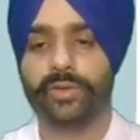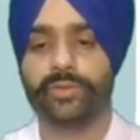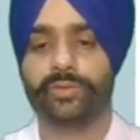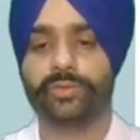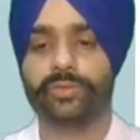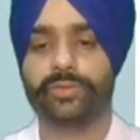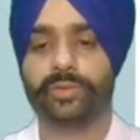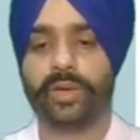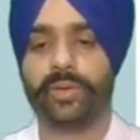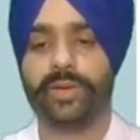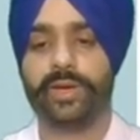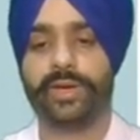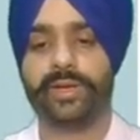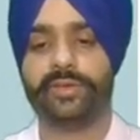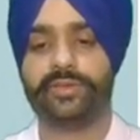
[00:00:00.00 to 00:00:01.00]
So now
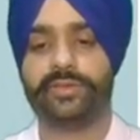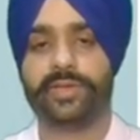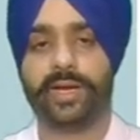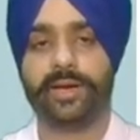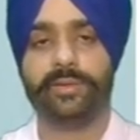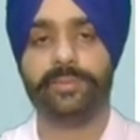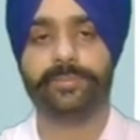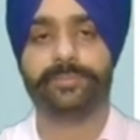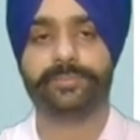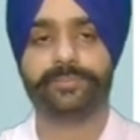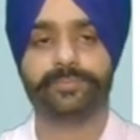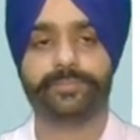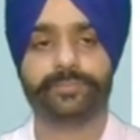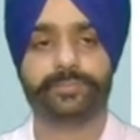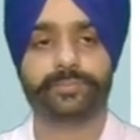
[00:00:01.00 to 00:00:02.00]
let us start.
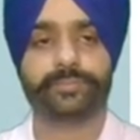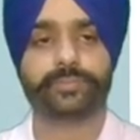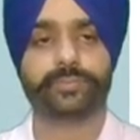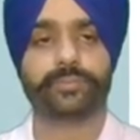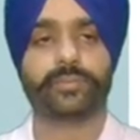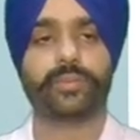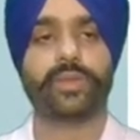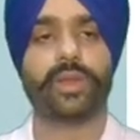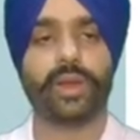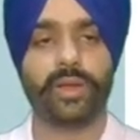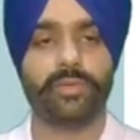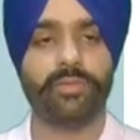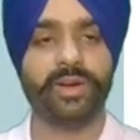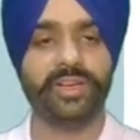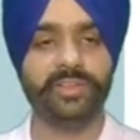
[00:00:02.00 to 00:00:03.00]

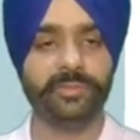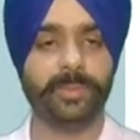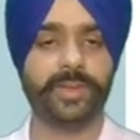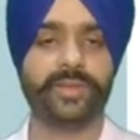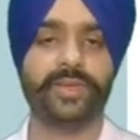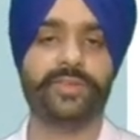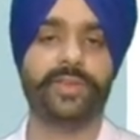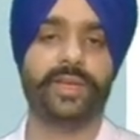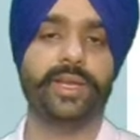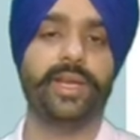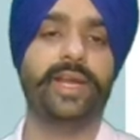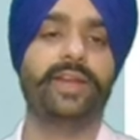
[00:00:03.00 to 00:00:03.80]
What is purchasing?